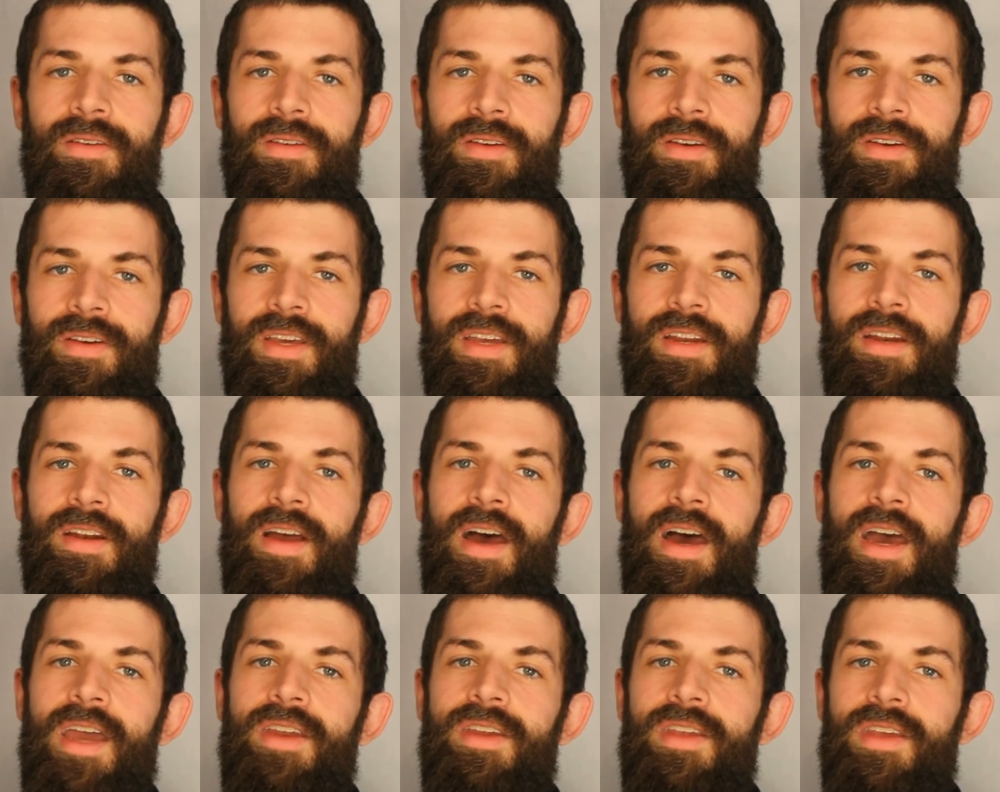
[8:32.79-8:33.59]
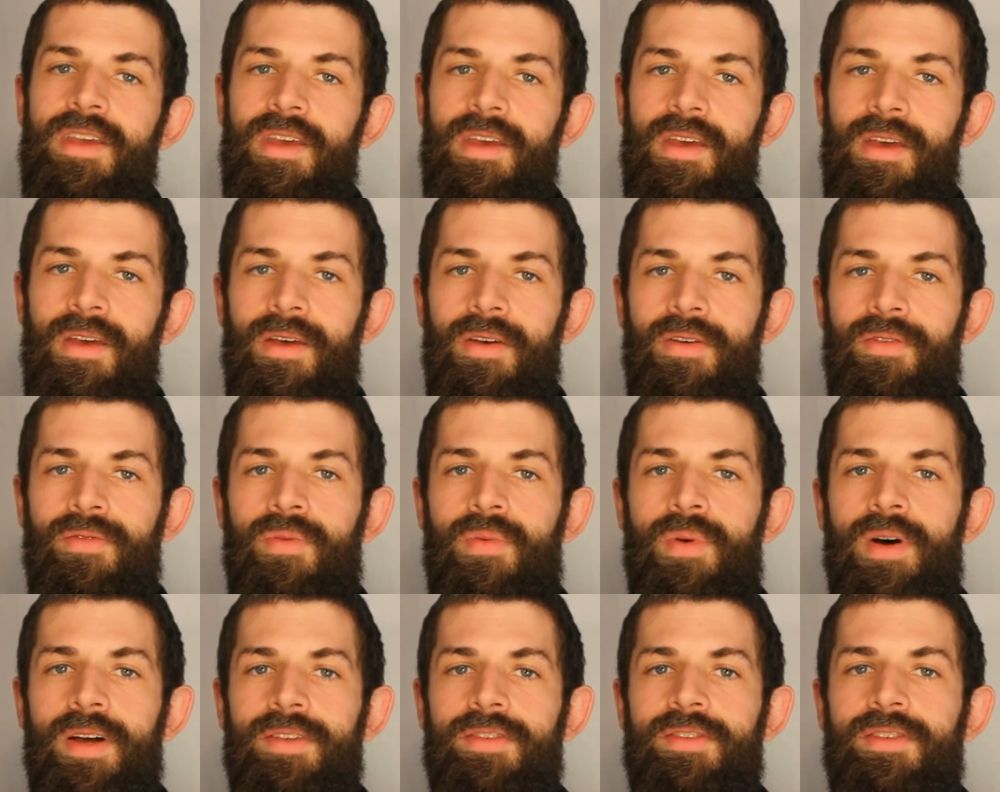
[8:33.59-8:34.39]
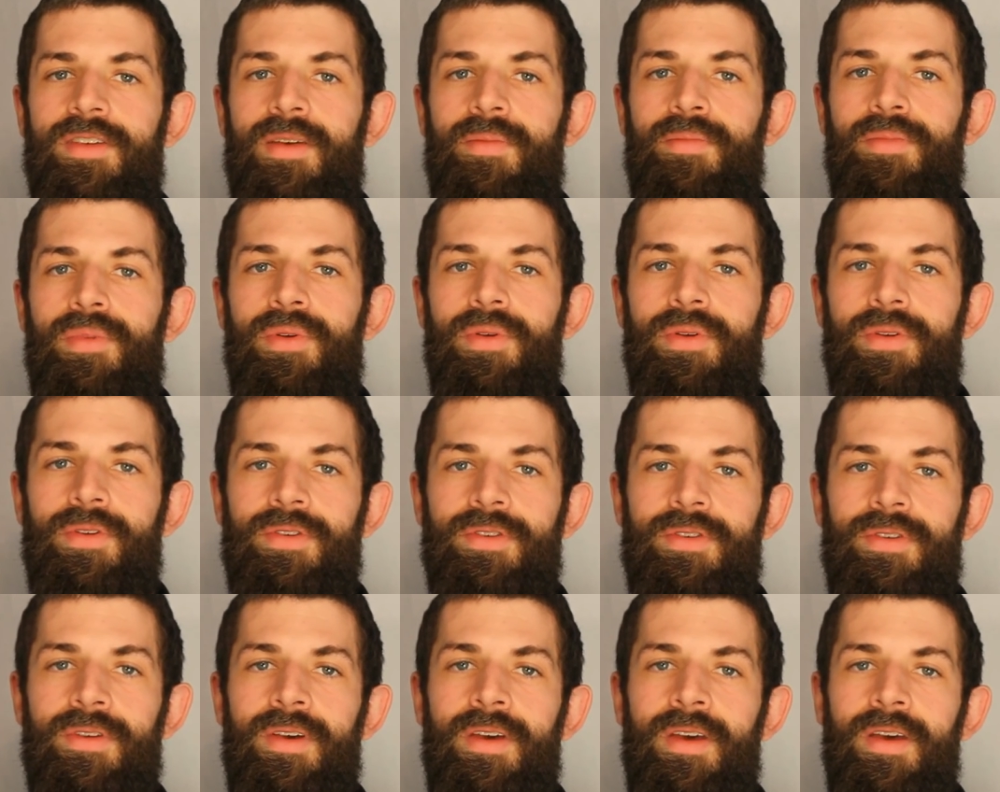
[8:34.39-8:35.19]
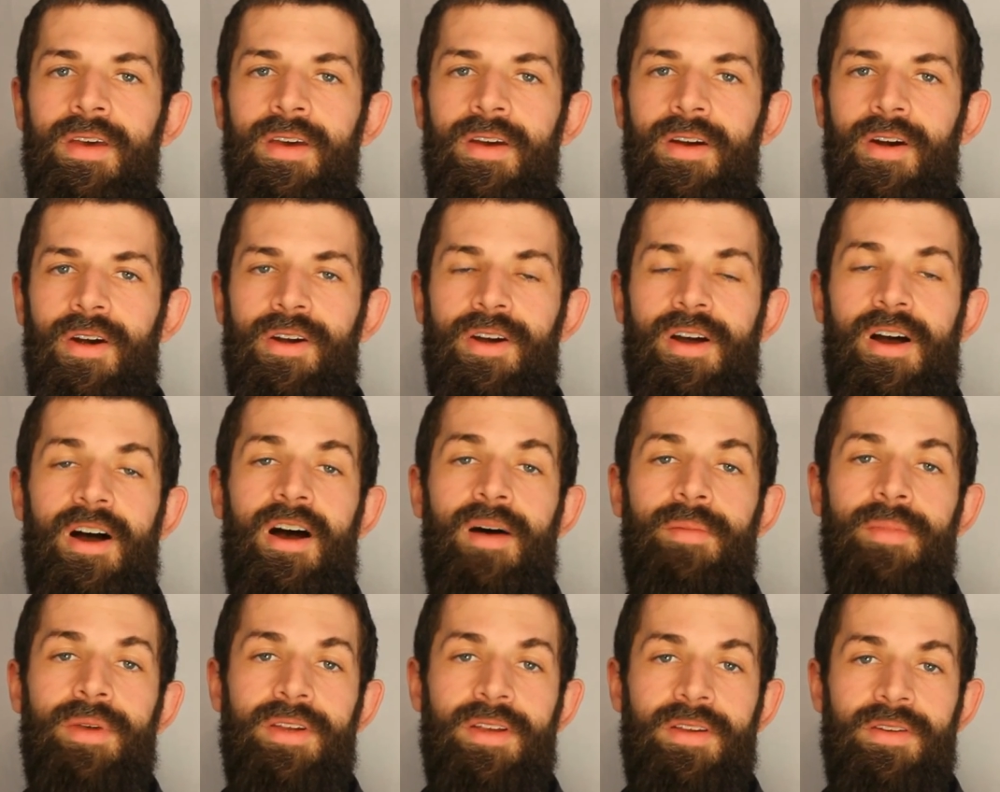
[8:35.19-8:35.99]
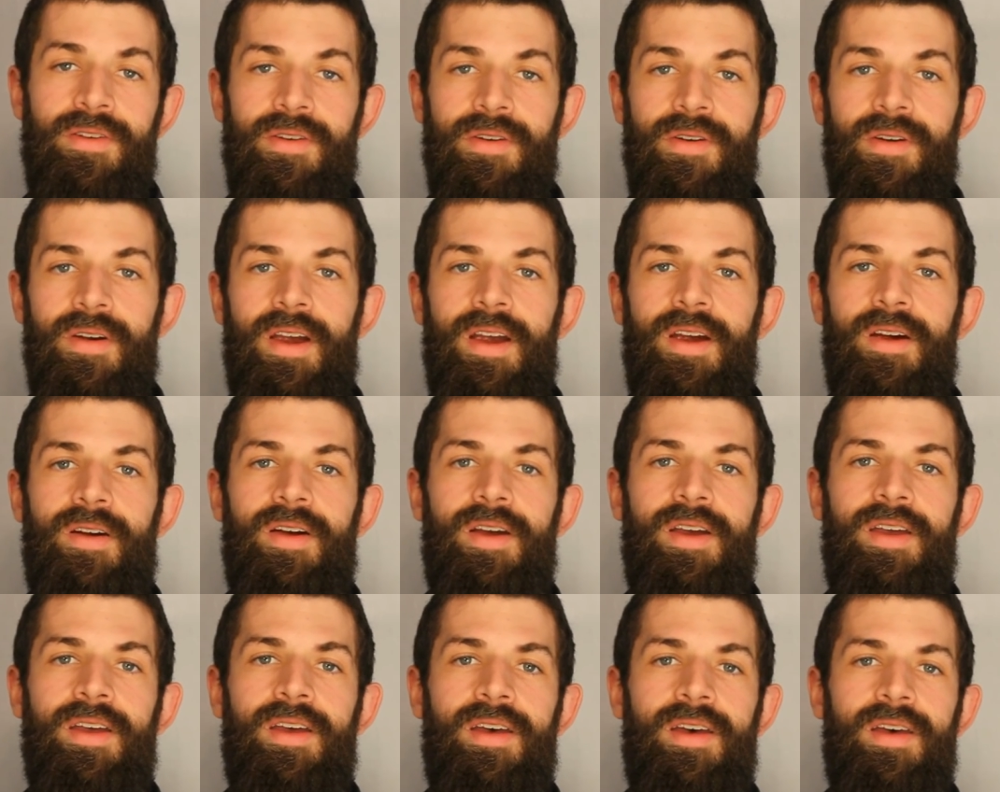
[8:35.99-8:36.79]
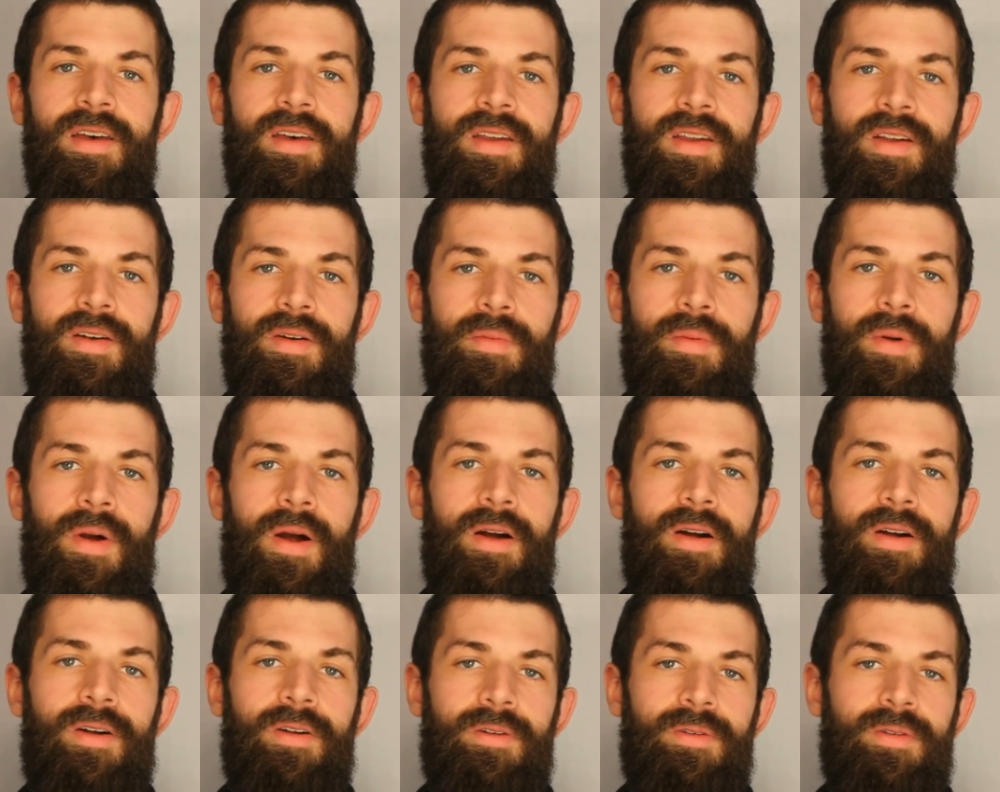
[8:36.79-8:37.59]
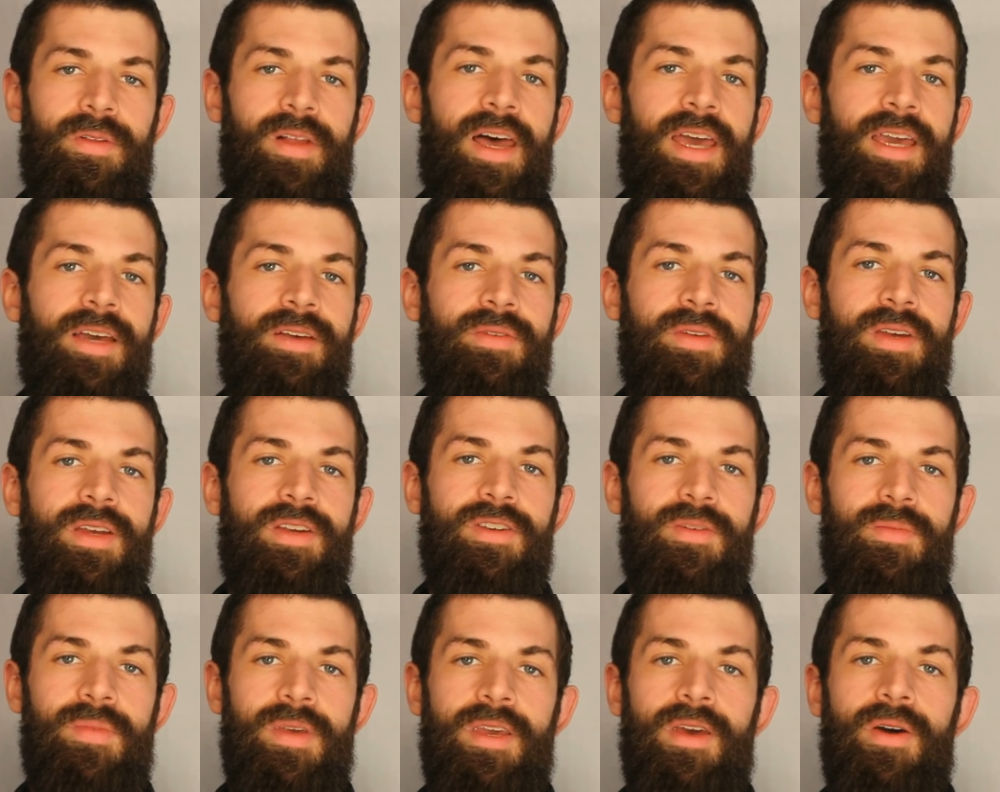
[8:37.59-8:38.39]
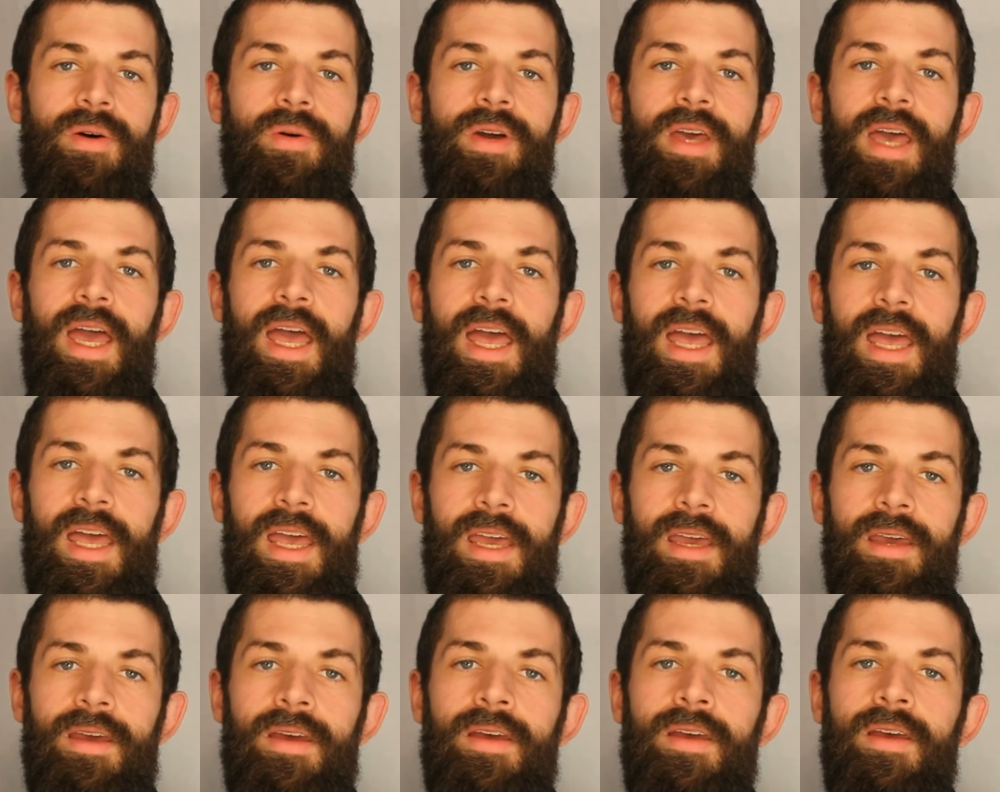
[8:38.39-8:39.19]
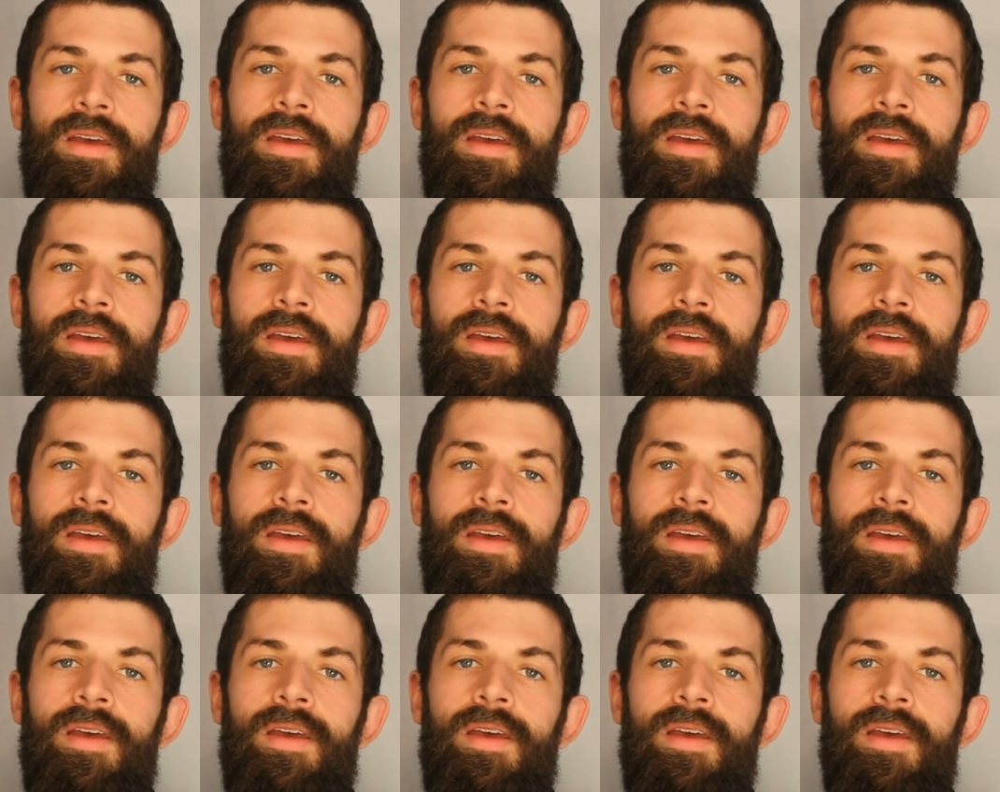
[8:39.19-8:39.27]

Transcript: uh, get an idea of what symbols are common in your area and are, are likely to be okay.